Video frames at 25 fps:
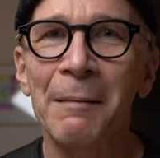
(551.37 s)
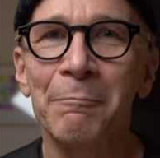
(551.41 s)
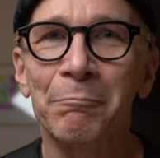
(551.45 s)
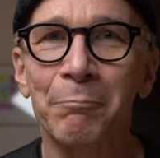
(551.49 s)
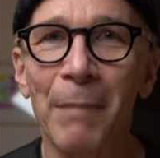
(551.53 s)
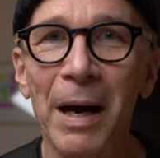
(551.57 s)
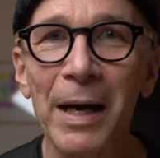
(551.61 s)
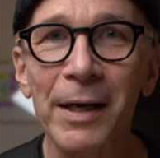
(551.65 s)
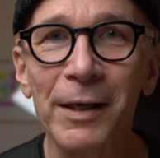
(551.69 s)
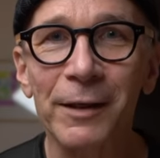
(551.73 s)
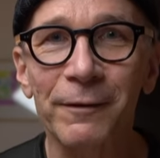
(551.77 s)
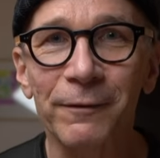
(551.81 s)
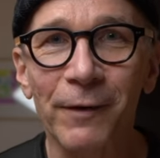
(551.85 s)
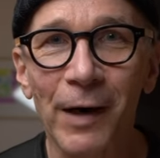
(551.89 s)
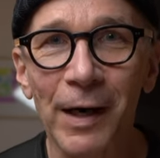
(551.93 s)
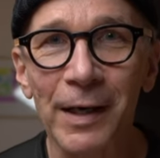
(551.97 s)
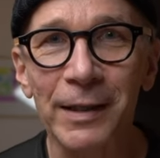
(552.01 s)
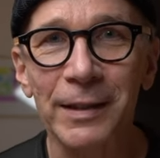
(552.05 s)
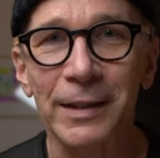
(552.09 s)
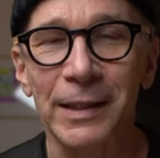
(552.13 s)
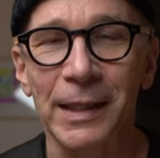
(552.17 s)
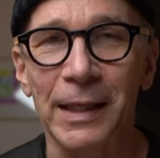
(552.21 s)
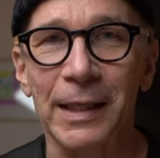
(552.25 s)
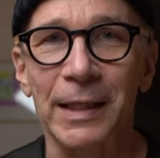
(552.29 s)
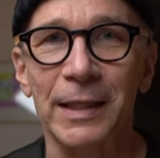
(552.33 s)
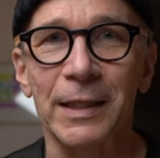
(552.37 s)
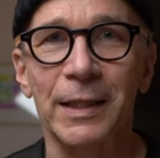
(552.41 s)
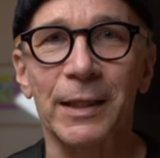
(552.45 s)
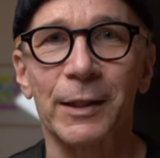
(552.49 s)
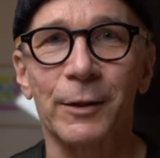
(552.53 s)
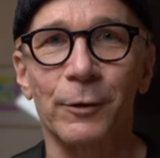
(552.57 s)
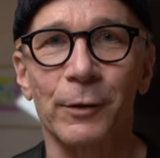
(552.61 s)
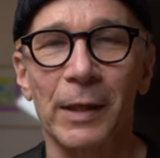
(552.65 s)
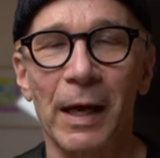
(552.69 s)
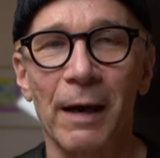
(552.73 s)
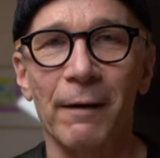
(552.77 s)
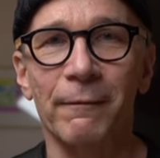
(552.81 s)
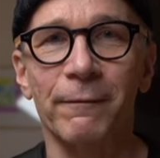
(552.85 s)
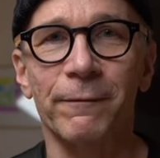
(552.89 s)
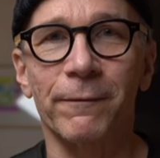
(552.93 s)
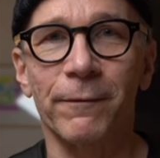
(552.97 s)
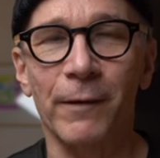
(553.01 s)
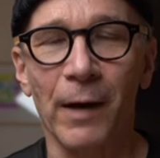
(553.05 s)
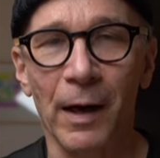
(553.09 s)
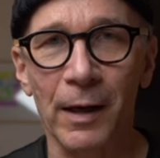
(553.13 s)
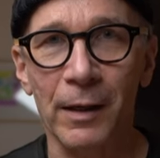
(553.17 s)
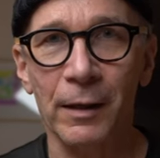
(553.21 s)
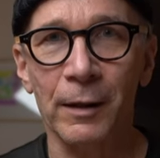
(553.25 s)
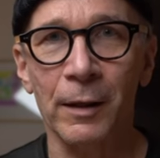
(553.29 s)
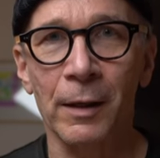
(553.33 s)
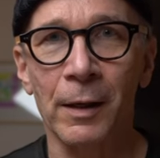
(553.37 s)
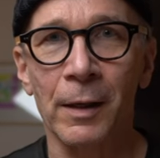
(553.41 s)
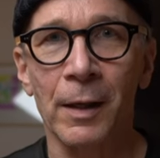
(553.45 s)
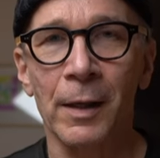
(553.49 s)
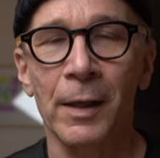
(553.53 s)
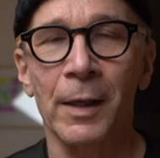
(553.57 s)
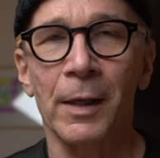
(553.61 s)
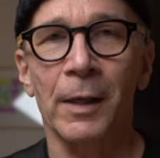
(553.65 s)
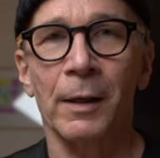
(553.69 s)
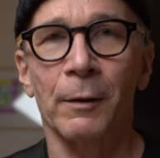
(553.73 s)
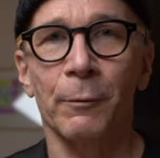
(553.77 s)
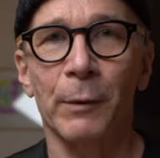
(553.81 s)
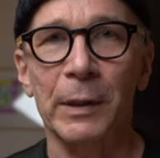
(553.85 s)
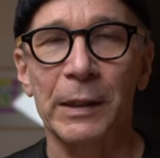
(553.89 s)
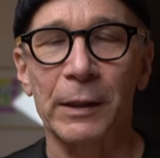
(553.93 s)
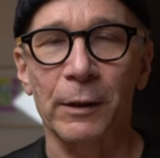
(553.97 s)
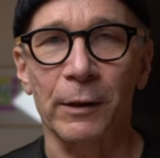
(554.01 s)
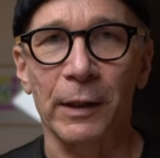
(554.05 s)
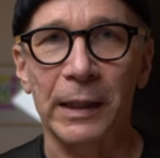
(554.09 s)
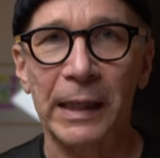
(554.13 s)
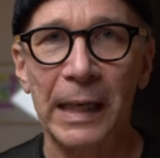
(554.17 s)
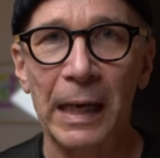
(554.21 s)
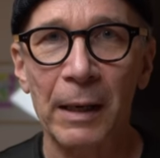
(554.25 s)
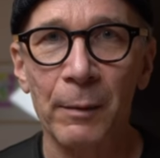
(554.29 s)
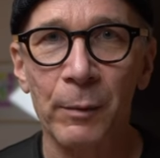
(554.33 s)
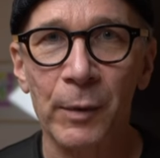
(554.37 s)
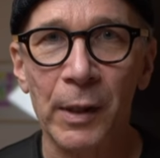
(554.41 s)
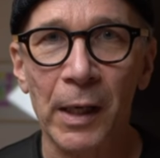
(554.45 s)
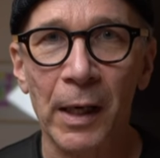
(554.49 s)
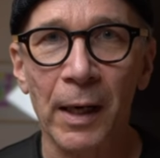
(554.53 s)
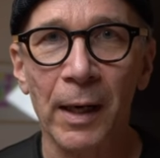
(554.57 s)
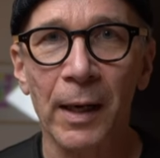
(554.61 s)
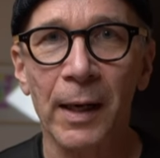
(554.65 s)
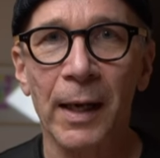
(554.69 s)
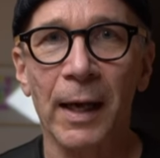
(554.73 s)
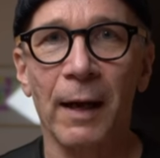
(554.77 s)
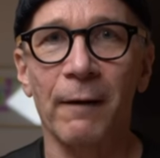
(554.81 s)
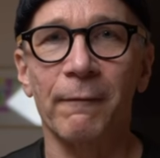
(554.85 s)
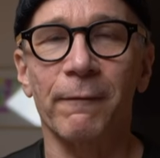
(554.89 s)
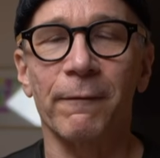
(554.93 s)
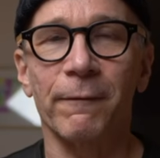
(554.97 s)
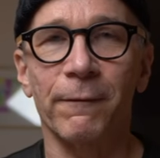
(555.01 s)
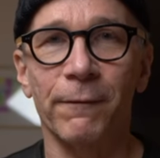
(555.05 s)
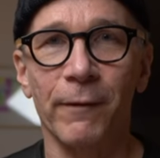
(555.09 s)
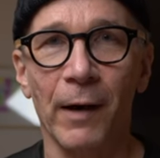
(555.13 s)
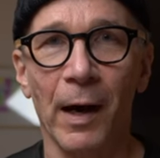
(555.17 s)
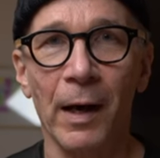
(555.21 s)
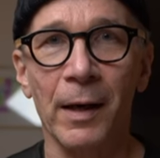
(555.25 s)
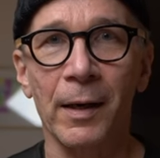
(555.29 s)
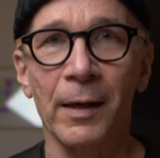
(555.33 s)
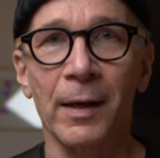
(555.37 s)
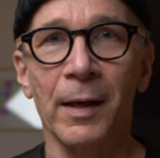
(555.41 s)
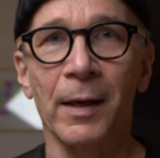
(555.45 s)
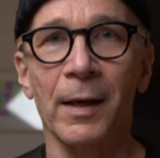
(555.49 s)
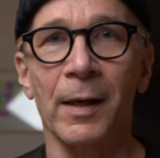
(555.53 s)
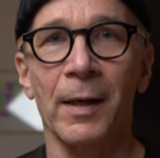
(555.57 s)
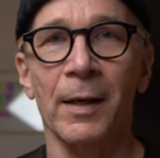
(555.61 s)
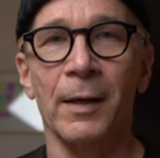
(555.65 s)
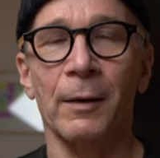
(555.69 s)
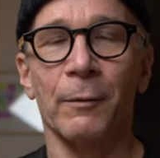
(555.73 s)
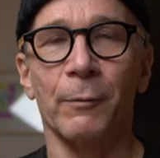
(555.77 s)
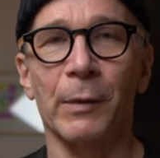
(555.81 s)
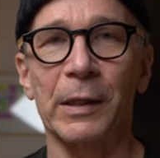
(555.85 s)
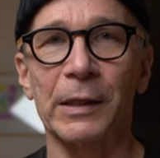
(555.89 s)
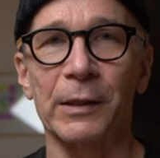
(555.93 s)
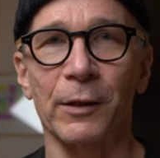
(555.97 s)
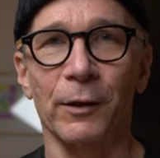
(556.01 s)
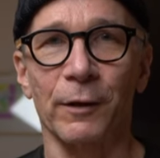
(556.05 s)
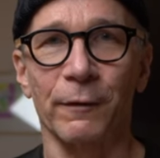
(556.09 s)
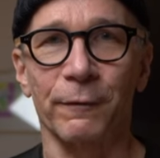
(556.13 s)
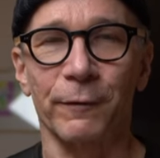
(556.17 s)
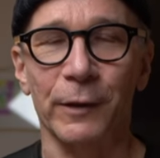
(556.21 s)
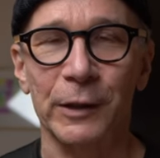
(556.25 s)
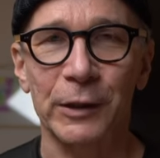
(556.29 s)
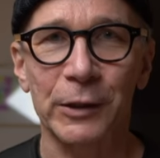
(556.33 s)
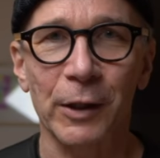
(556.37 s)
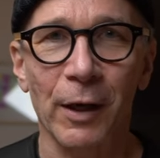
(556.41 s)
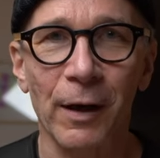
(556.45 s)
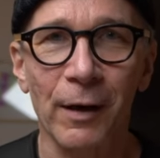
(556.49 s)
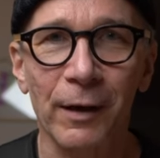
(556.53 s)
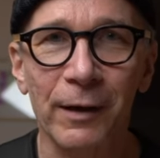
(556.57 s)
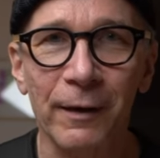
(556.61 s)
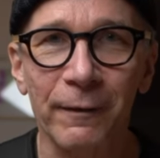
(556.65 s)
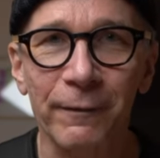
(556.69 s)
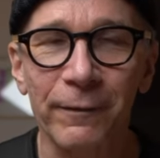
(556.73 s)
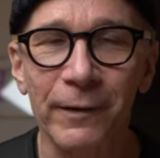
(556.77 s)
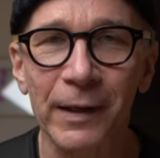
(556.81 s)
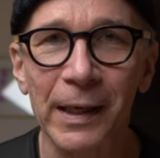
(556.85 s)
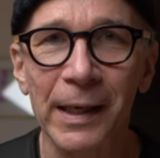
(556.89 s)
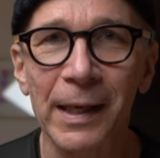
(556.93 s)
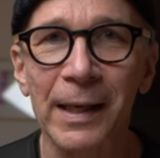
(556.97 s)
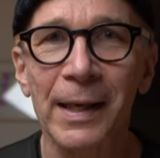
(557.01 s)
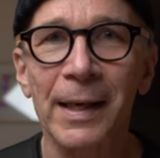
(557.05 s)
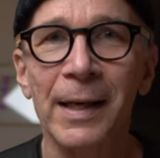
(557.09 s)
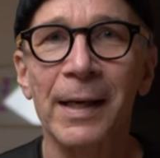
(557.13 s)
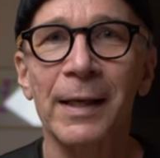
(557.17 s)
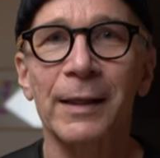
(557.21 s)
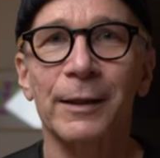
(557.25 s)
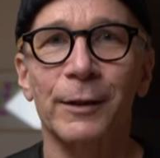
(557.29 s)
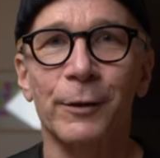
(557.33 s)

My advice is to have fun with your camera, have fun with your photography,